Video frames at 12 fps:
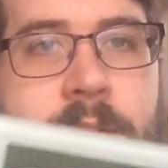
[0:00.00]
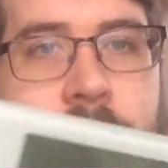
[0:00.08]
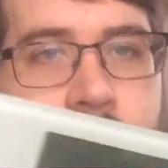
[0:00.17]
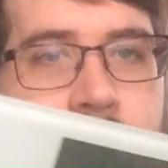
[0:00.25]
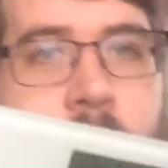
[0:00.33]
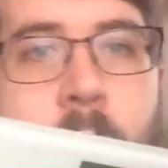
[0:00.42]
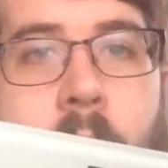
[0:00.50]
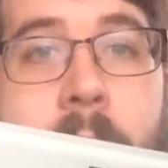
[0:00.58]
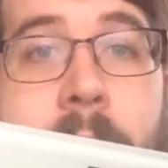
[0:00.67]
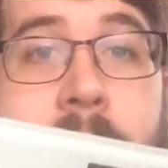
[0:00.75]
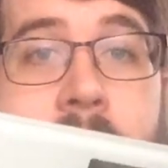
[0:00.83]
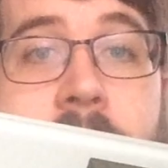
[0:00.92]
you kind of
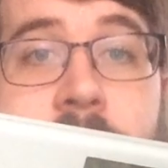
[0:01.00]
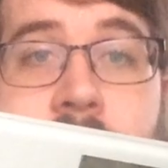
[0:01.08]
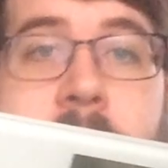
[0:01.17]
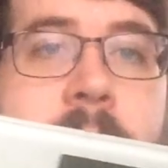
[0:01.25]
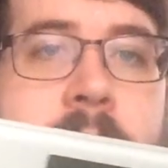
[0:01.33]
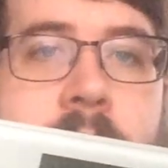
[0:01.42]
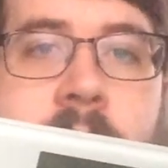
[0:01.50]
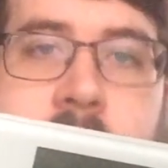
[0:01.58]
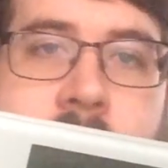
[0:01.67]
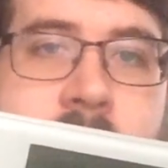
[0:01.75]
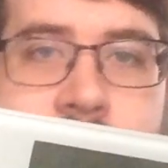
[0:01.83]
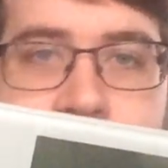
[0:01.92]
want that so that way you're not
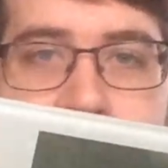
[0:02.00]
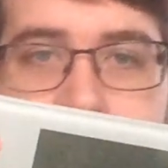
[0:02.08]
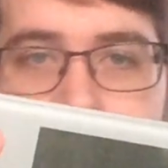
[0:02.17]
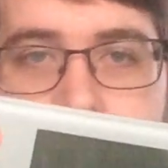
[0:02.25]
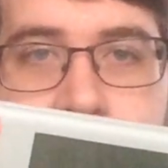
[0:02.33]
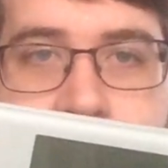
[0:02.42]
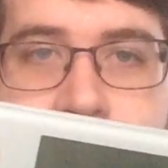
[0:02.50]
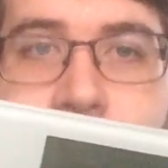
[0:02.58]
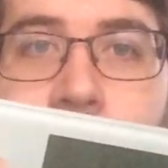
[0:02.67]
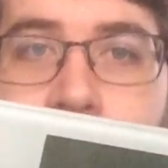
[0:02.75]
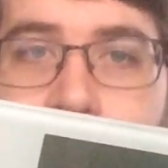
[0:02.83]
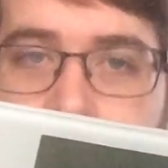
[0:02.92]
trying to stand on this
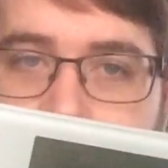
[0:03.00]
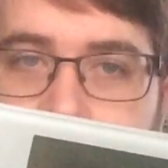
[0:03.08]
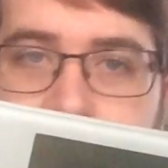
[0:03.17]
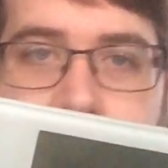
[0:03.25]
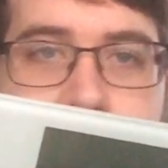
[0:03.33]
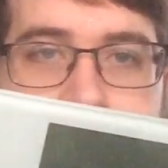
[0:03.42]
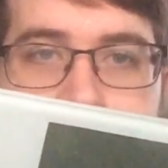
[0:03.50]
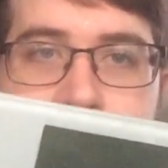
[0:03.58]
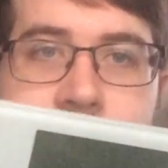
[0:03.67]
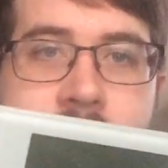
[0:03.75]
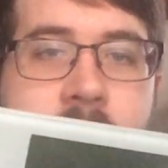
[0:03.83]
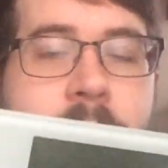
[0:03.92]
small, very,
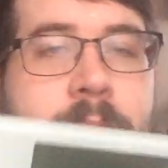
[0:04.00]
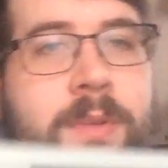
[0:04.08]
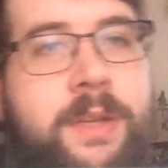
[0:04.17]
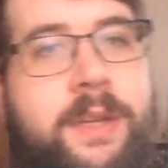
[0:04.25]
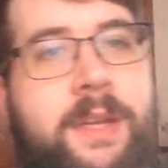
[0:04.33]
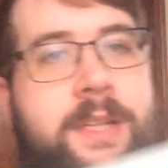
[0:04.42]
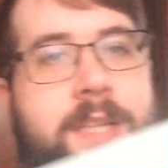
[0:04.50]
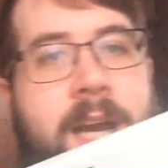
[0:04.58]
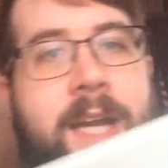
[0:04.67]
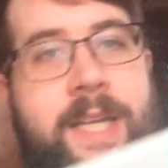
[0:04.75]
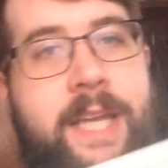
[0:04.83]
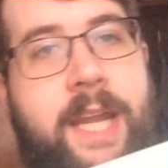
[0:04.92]
you know,
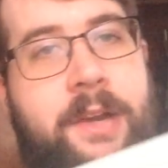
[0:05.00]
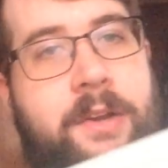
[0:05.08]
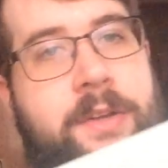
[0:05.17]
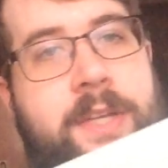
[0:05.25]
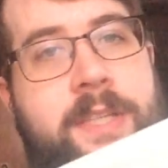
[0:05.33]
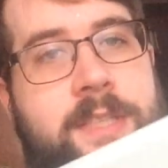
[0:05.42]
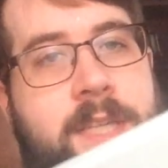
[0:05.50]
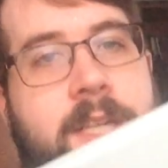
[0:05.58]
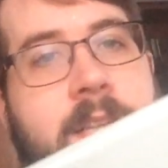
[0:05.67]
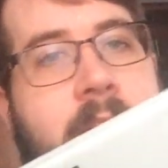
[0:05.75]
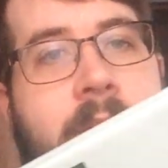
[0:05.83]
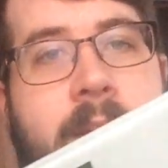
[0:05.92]
tiny area. It's going to
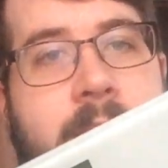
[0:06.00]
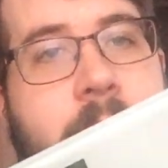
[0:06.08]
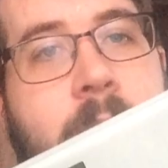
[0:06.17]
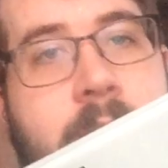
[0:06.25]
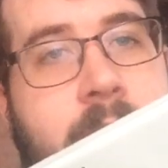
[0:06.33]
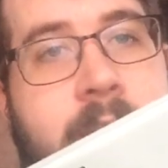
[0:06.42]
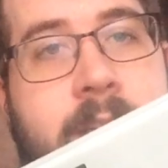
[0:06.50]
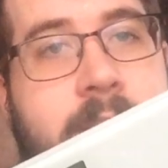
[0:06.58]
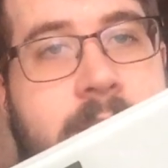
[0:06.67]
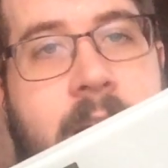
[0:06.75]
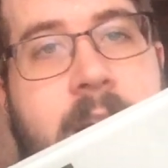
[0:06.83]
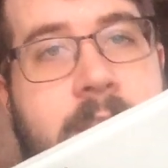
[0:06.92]
allow anyone, any
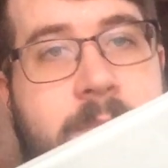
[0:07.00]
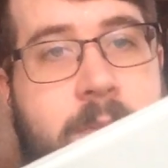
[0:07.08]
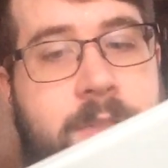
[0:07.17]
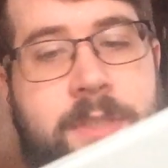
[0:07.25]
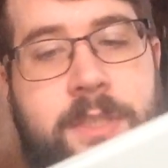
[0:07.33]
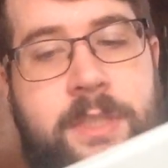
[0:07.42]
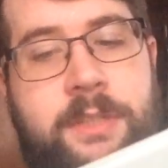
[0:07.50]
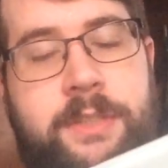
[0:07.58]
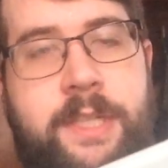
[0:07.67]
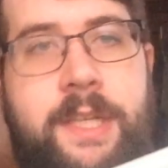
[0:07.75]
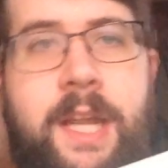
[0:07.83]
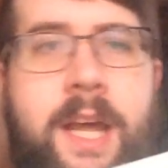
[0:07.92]
size person to use
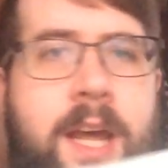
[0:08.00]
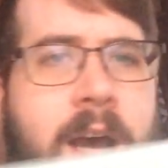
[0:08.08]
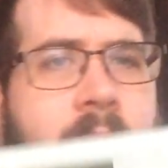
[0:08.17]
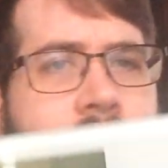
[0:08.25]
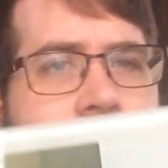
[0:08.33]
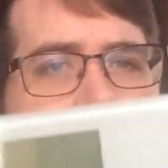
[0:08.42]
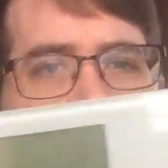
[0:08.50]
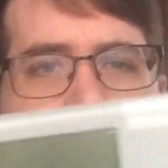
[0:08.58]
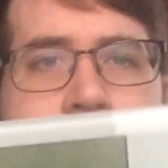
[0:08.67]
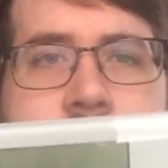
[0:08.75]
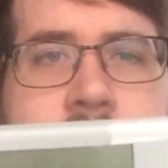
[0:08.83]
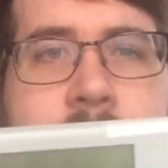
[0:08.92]
it. Uh, it
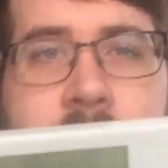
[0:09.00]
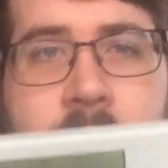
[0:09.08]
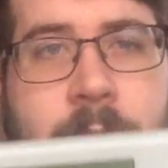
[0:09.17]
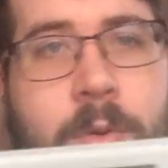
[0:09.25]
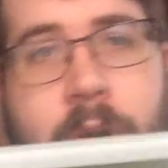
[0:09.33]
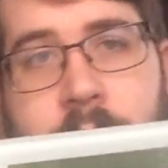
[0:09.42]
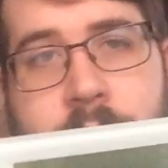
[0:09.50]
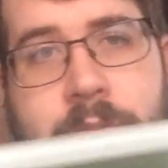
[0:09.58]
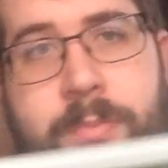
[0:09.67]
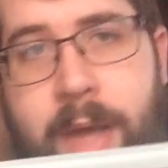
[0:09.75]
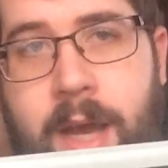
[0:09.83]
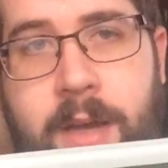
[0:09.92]
goes up to
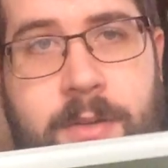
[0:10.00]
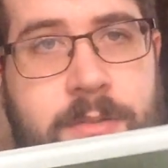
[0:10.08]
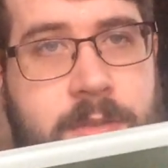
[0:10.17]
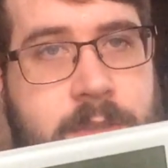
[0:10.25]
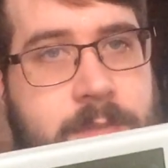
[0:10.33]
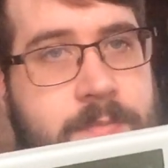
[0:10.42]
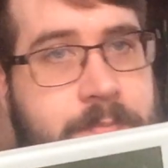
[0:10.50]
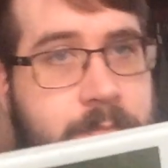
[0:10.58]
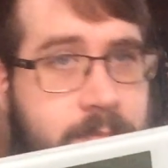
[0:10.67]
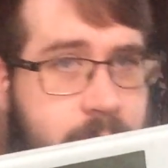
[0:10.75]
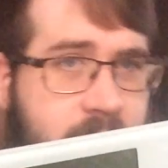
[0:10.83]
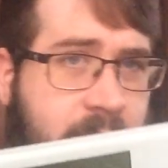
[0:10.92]
400 pounds.
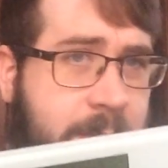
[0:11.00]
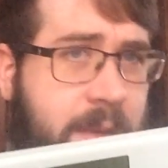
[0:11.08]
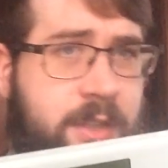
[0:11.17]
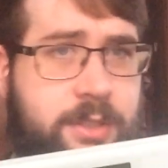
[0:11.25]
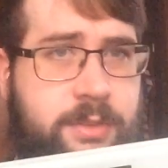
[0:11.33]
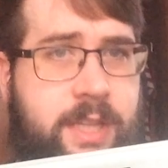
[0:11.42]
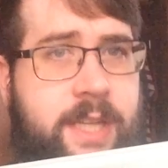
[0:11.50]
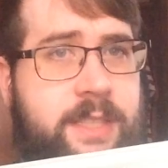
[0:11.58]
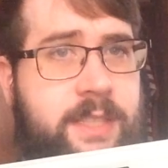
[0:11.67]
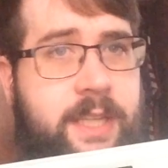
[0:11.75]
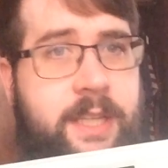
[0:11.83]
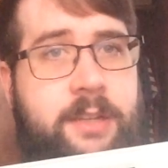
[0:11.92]
I'm not sure what that
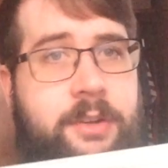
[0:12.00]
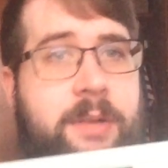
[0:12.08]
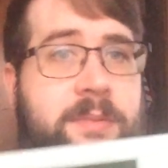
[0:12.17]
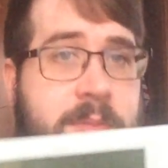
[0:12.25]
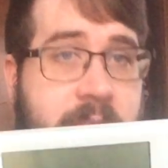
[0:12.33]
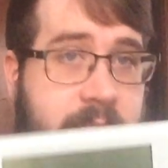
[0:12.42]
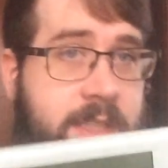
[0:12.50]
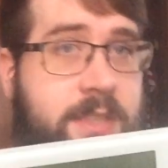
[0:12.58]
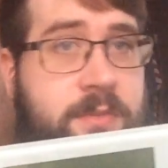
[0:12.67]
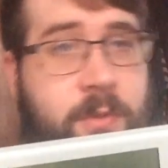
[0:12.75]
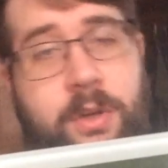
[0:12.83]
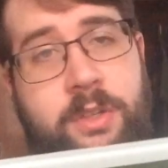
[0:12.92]
is in kilograms, but it is
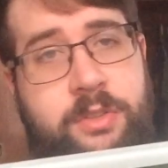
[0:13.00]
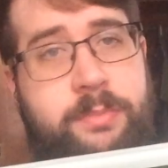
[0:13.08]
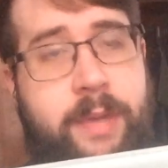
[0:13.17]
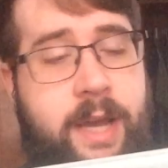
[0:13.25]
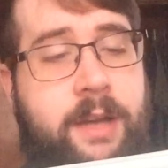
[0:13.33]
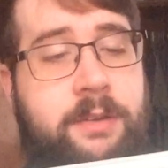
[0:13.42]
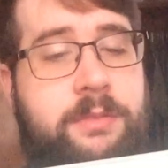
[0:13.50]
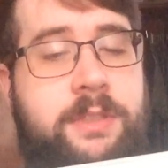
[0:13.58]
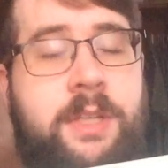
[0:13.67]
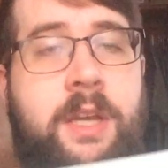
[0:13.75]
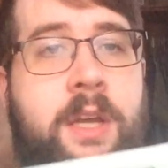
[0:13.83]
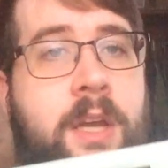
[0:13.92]
400
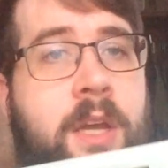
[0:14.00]
pounds.